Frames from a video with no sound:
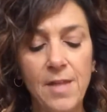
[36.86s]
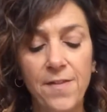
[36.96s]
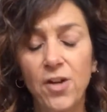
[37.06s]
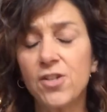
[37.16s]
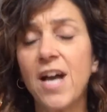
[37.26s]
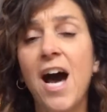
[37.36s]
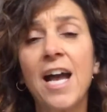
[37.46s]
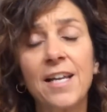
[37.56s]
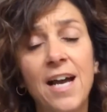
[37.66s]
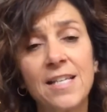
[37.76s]
there's
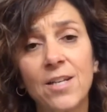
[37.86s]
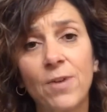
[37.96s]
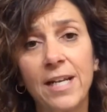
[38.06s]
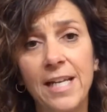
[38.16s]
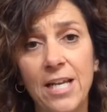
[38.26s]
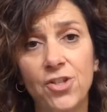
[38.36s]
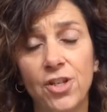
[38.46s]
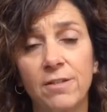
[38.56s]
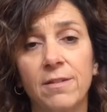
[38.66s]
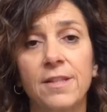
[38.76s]
ionizing radiation.